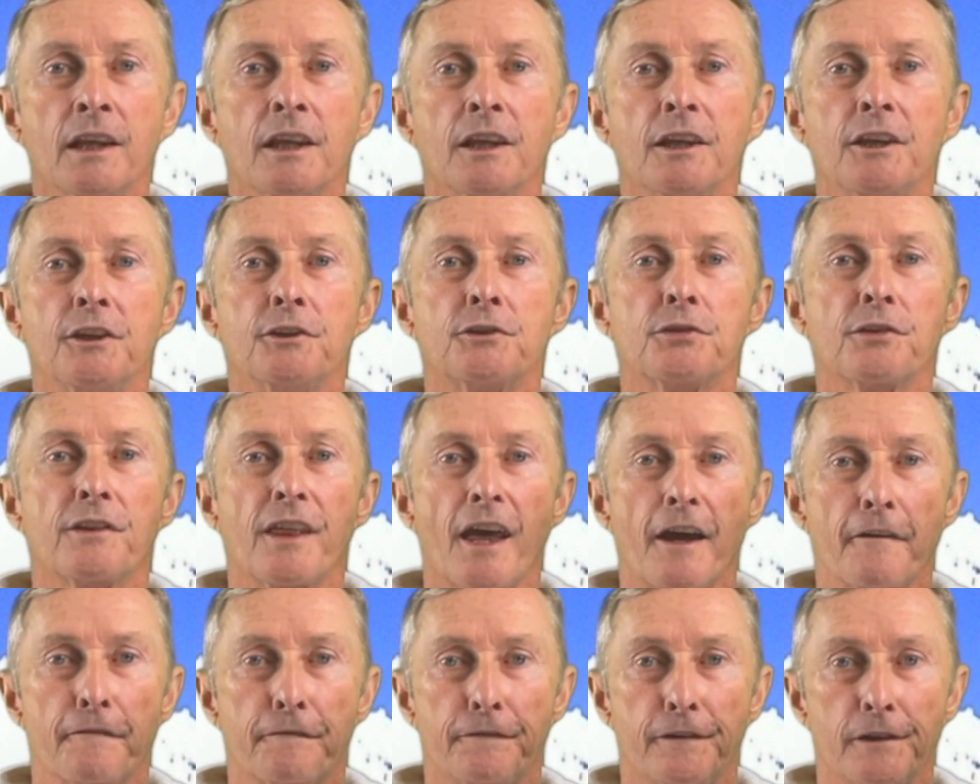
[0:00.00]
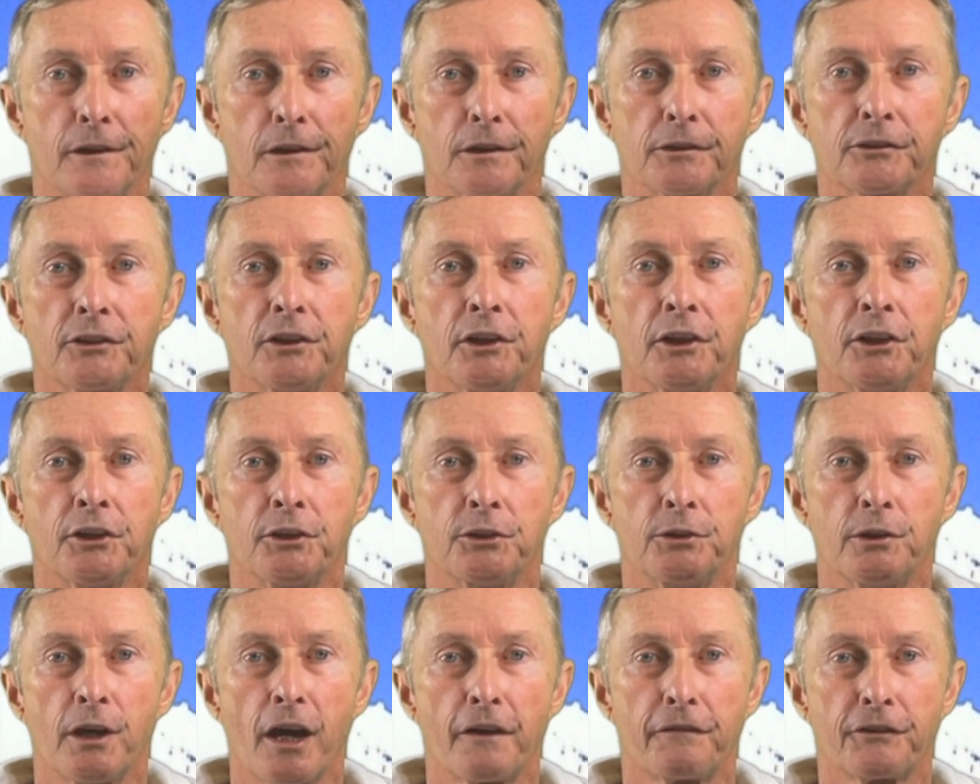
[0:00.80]
Into that field,
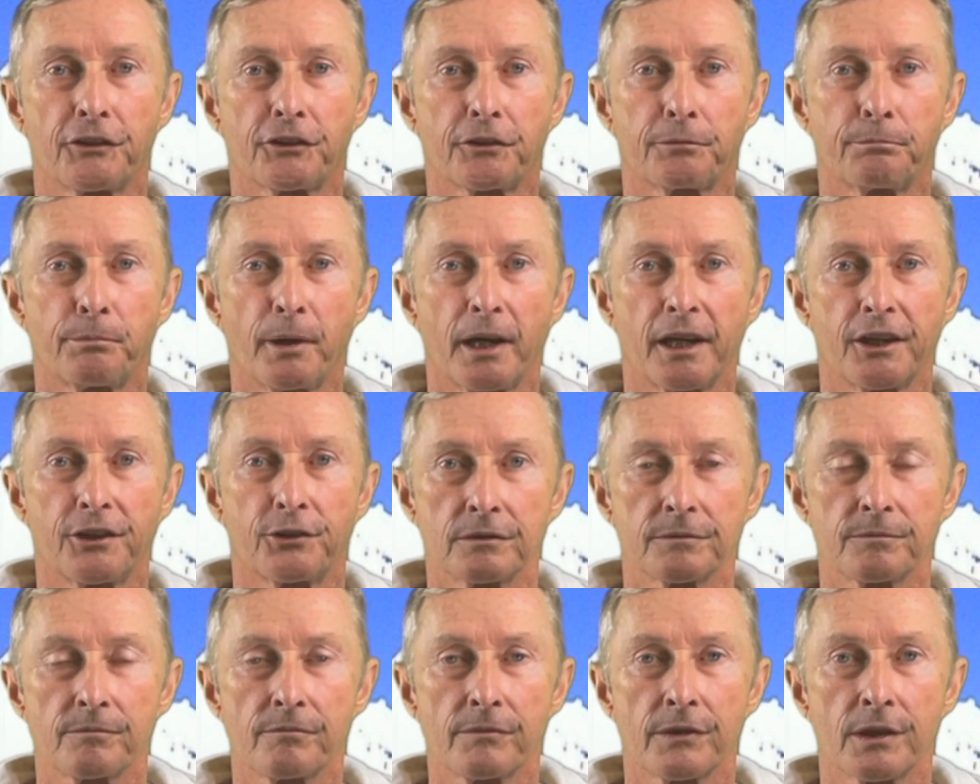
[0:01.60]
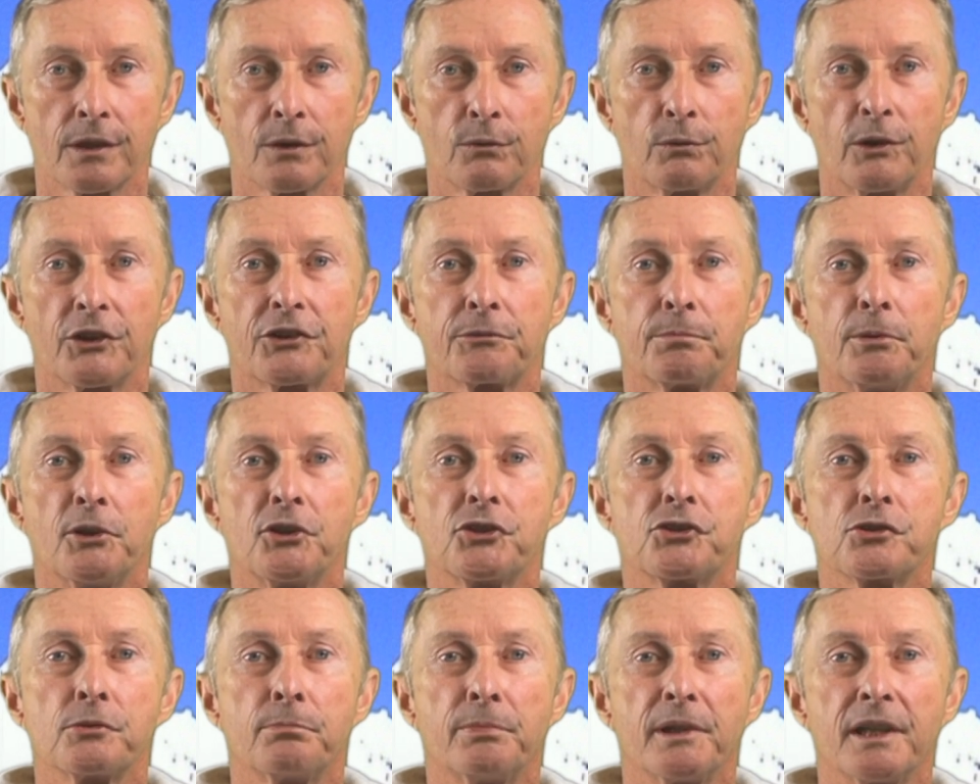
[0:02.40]
you have a space where
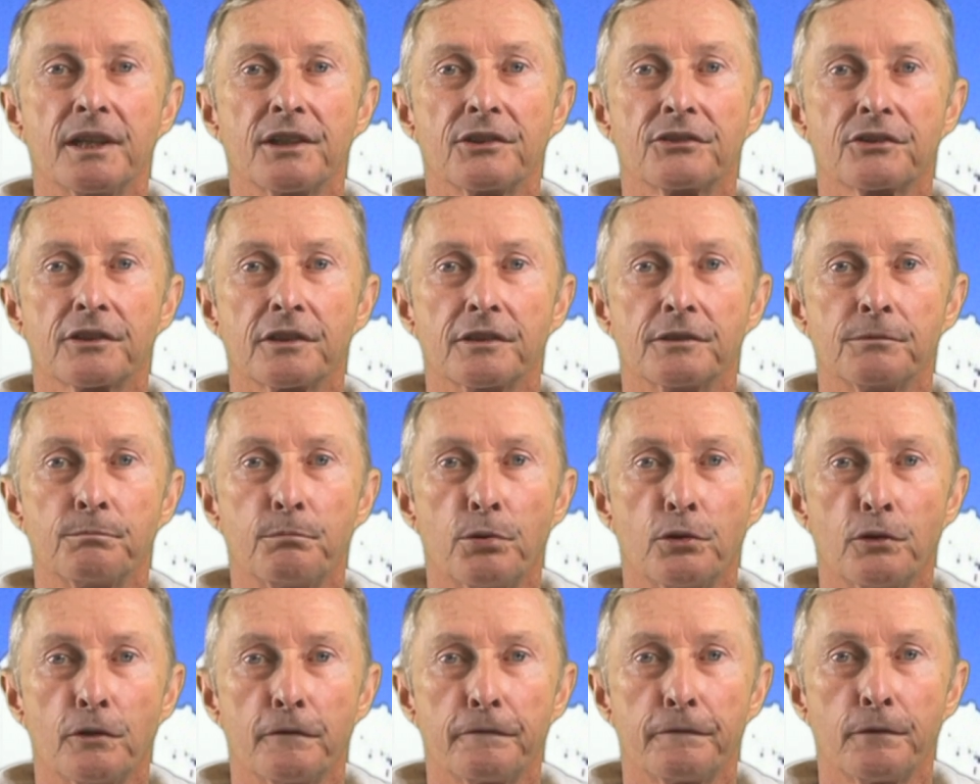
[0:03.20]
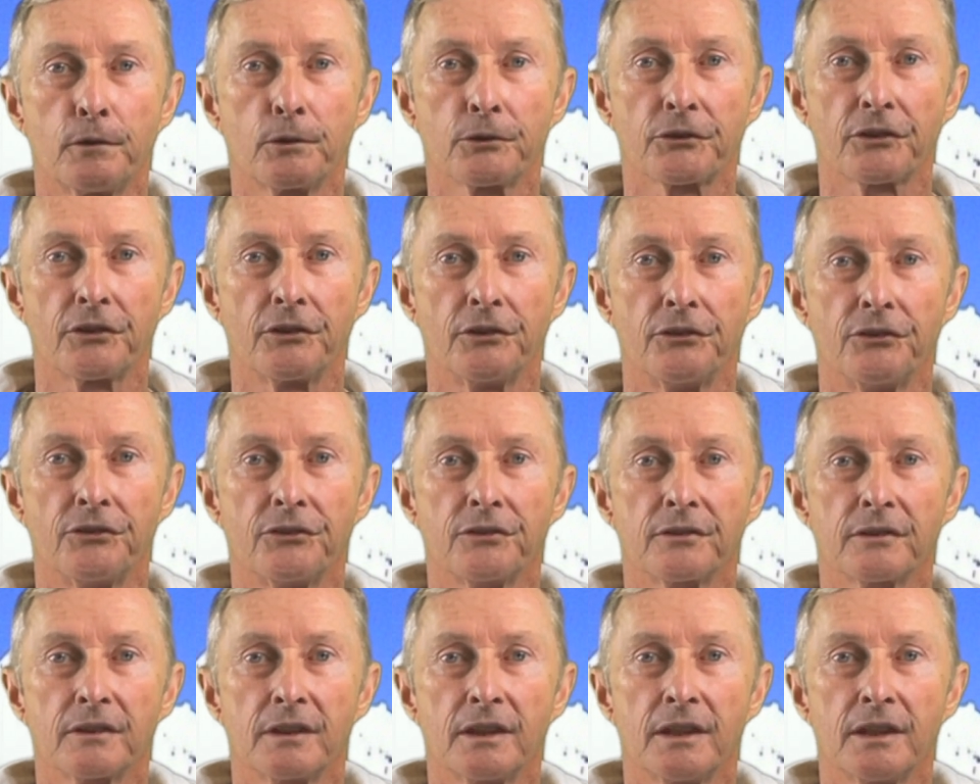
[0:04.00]
spiritual beings can pour forces.